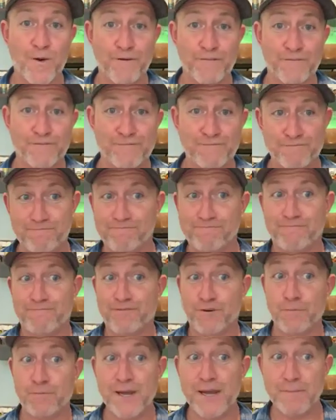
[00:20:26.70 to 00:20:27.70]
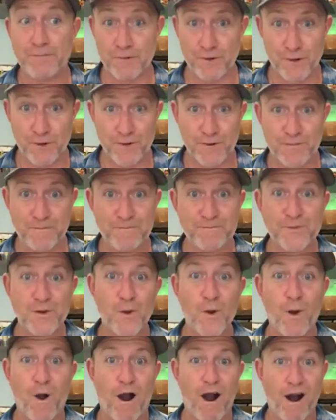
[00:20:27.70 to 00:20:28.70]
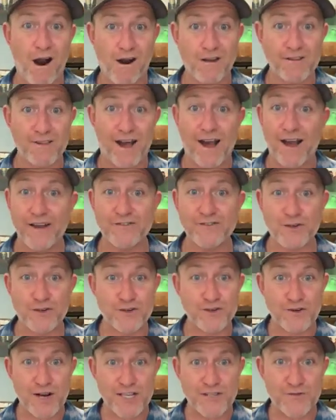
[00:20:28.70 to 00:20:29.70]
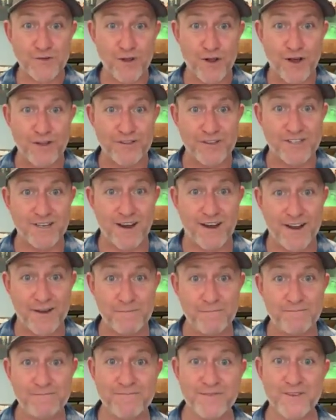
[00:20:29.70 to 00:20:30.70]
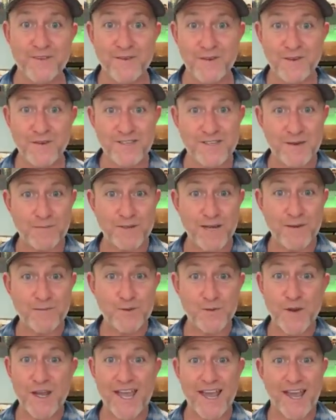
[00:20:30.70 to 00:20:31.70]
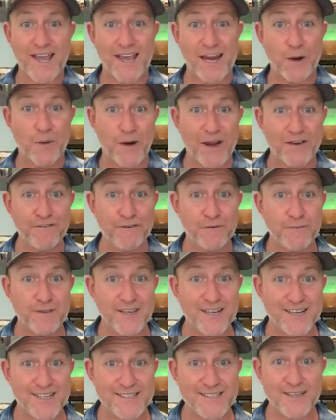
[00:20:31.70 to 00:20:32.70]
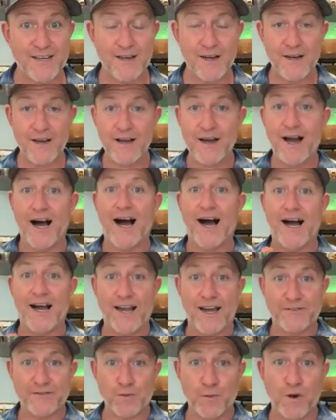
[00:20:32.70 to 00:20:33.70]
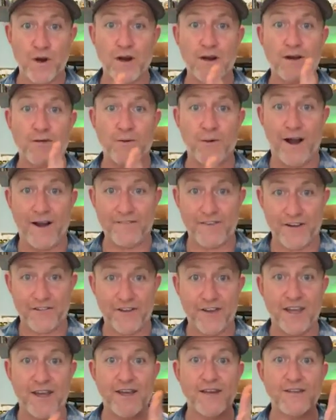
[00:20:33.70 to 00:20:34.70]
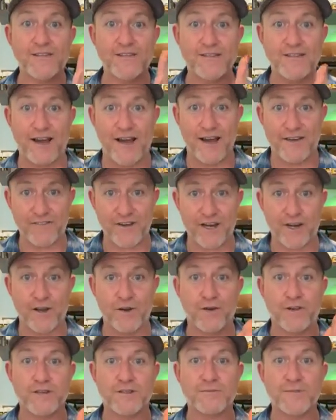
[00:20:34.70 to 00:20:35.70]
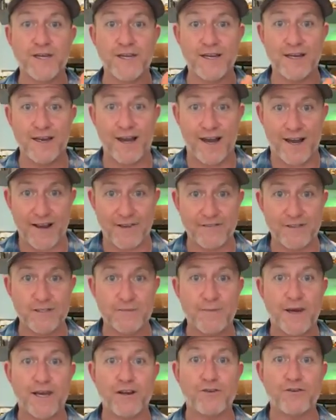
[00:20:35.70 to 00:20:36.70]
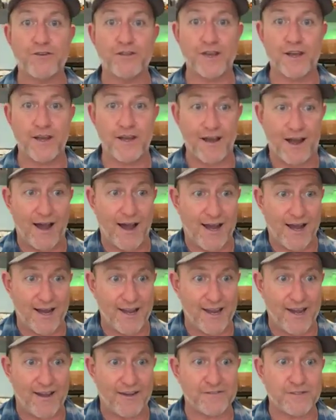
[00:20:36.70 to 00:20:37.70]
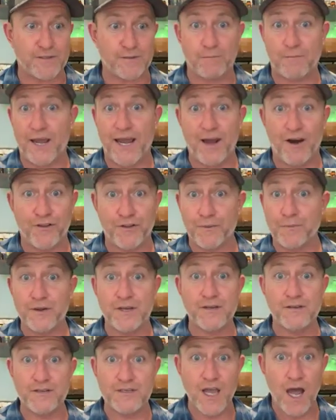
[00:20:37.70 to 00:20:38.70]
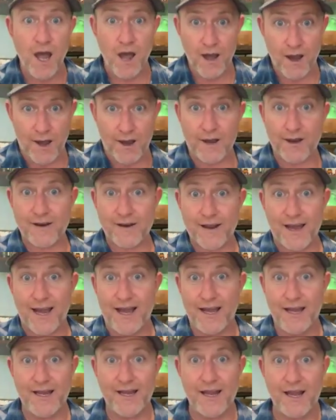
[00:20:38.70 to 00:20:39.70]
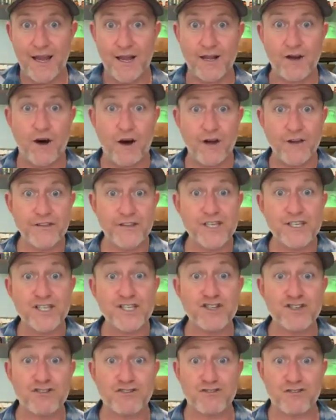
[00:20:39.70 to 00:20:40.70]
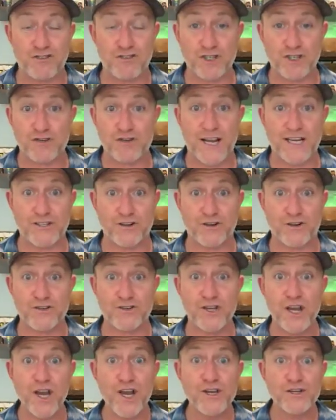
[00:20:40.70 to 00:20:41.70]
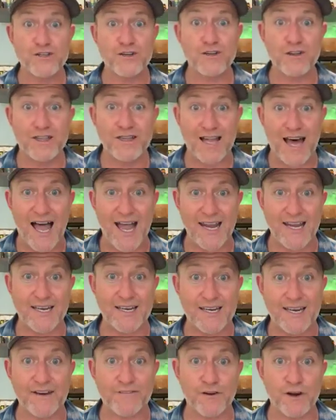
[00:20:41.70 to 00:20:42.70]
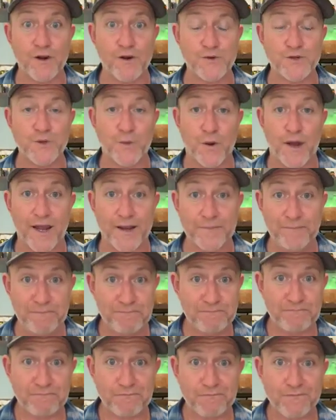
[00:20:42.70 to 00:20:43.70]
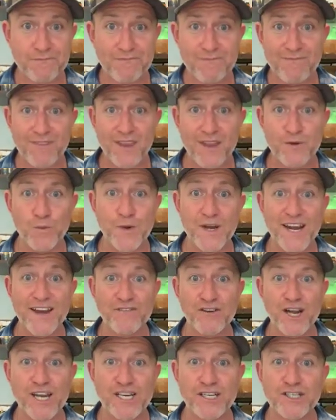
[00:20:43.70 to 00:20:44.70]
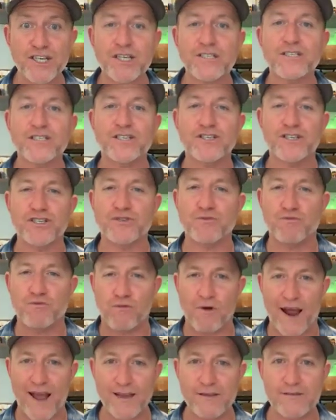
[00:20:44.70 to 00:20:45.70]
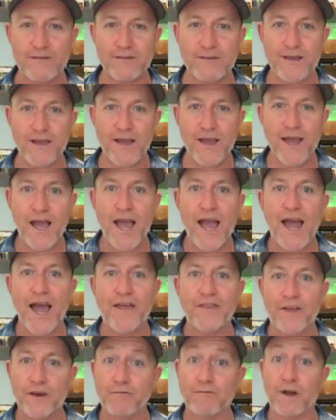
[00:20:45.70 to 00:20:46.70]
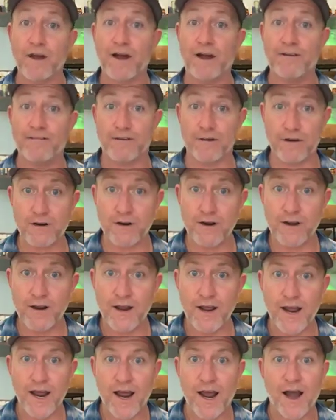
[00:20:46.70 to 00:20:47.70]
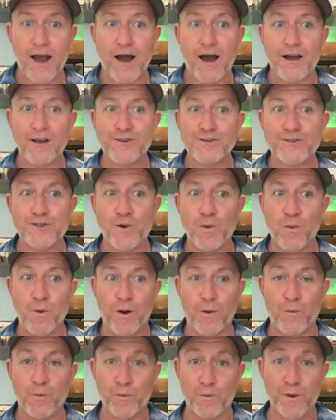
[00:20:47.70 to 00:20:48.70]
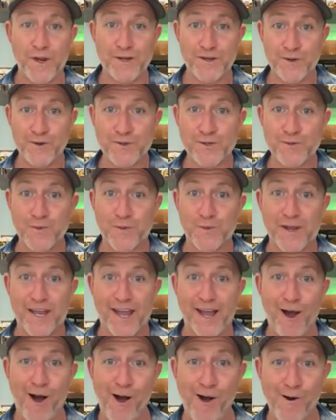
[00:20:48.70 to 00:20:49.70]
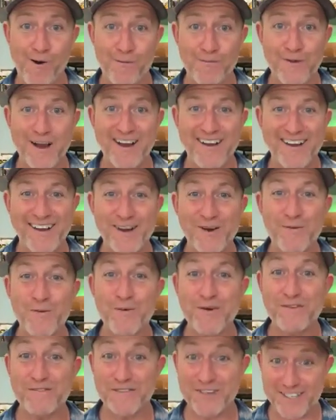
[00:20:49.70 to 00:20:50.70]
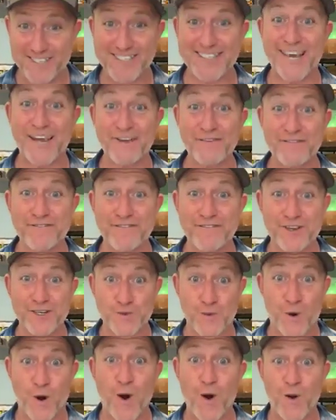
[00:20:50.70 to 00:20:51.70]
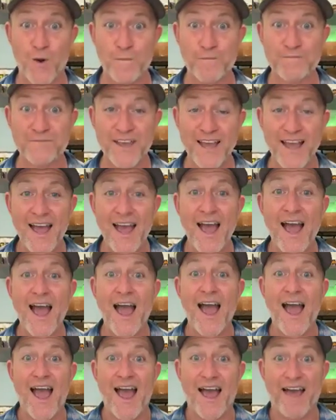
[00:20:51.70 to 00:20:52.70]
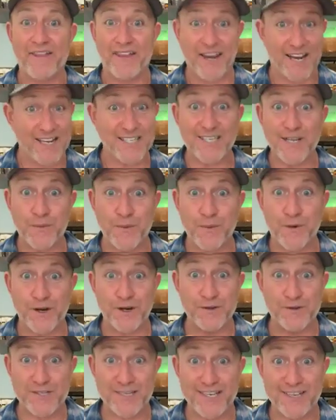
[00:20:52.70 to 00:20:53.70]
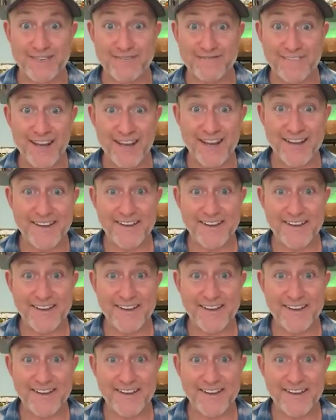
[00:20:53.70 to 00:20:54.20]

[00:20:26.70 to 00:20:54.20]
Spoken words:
Well, for people, our lives are stressful all the time. Sometimes we can't get away from things. I have to work. I've got the kids. I've got to go to this meeting. I have this medical thing. I have to pay all the bills. All this stressors. So the lion never goes away. And we never get a chance to just rest and then recover. So what we do is when we get home, we feel safe because we're home. And the next thing we want to do is eat.